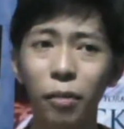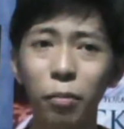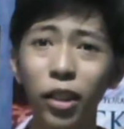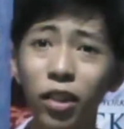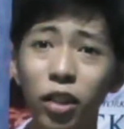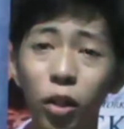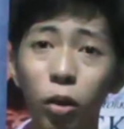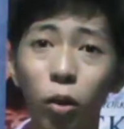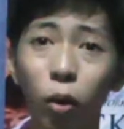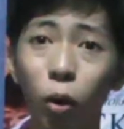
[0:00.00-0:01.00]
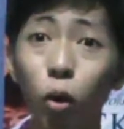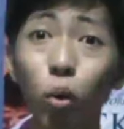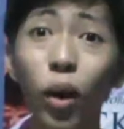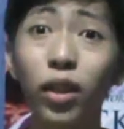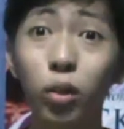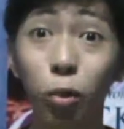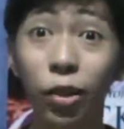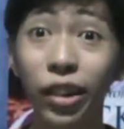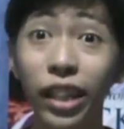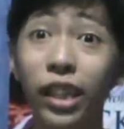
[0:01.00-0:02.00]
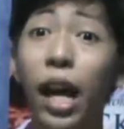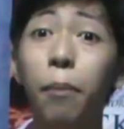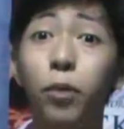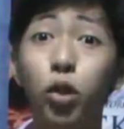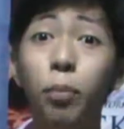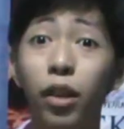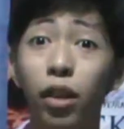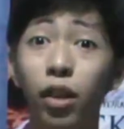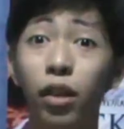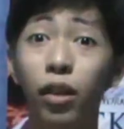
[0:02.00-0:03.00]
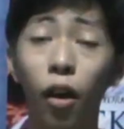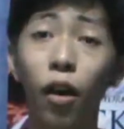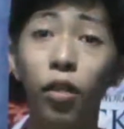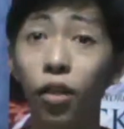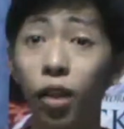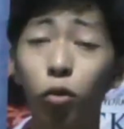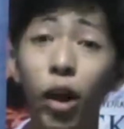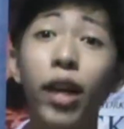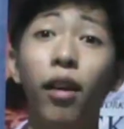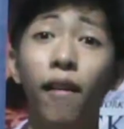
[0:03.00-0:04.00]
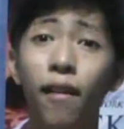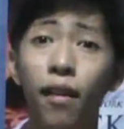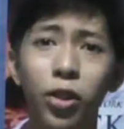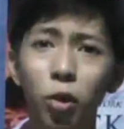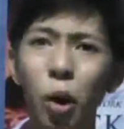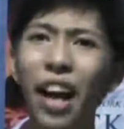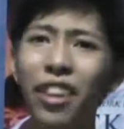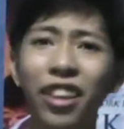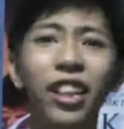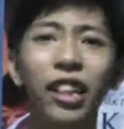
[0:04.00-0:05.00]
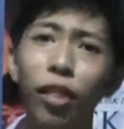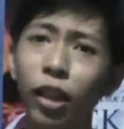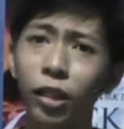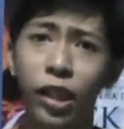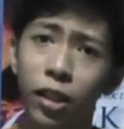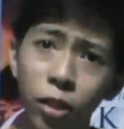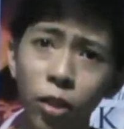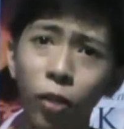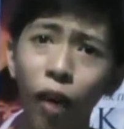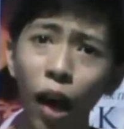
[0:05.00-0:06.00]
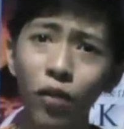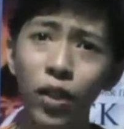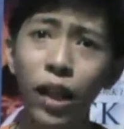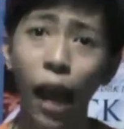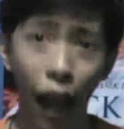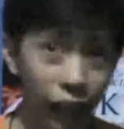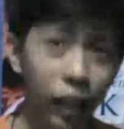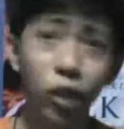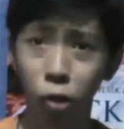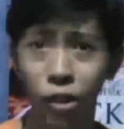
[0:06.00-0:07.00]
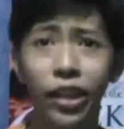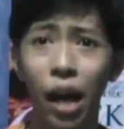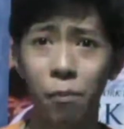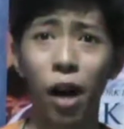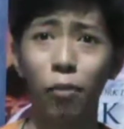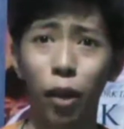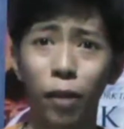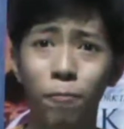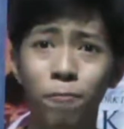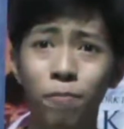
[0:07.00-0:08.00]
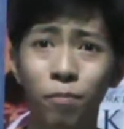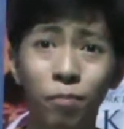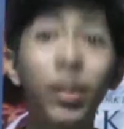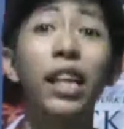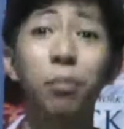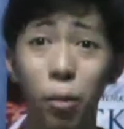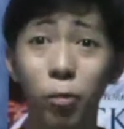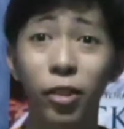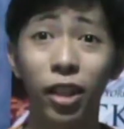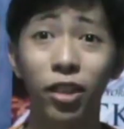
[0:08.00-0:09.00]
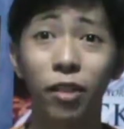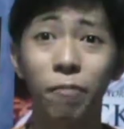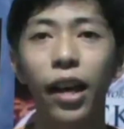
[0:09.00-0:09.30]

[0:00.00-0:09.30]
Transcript: Because who else would lead Camp Jupiter other than Reina? So I think Jason survives and he joins Camp Half-Blood. That's my prediction.